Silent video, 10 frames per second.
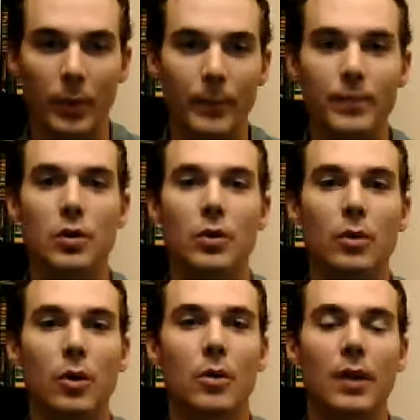So you
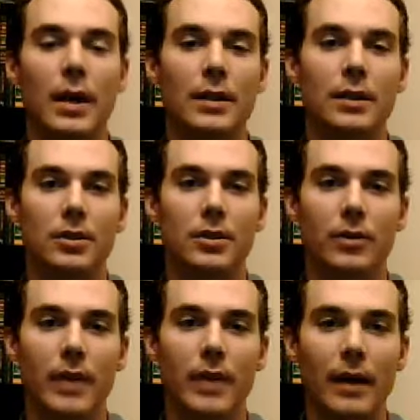localize it to
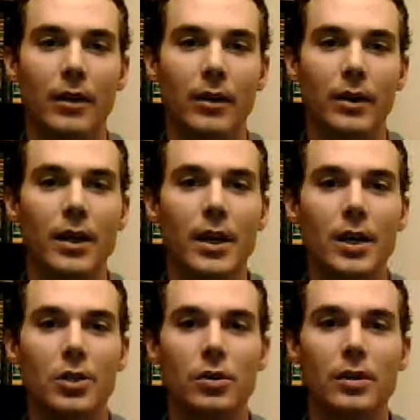that area
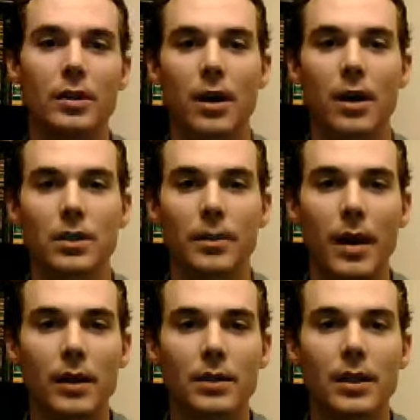so that it's customized,